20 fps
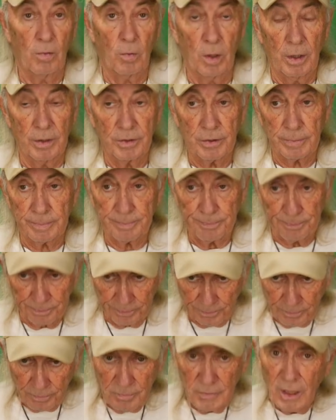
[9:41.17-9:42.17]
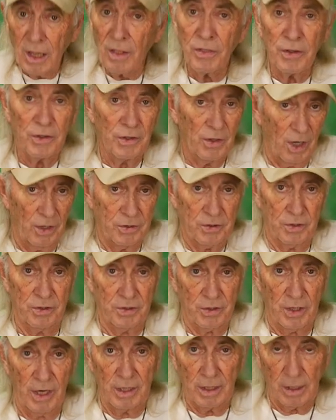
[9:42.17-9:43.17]
was, the nozzle
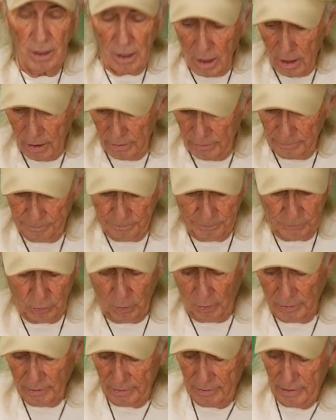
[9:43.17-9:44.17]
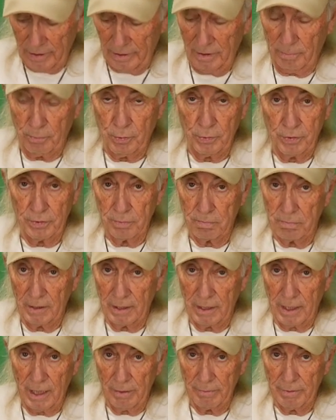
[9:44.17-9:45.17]
stayed clogged, so I didn't end up with this
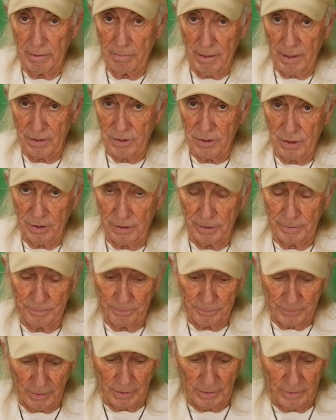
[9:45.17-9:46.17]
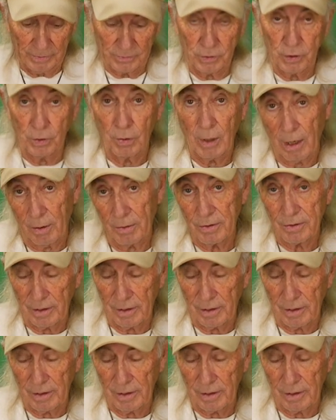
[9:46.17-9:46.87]
big hairy mess here. You know, two hours